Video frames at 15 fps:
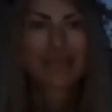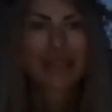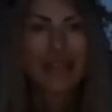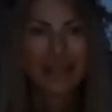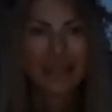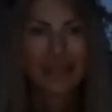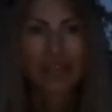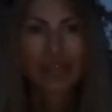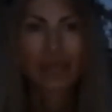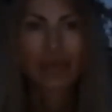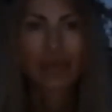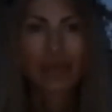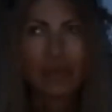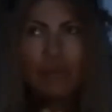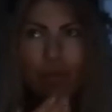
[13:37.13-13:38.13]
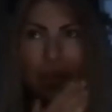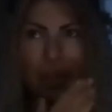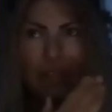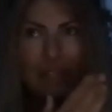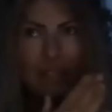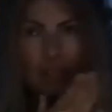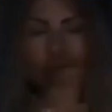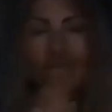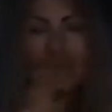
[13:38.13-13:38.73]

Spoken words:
And that's why we went into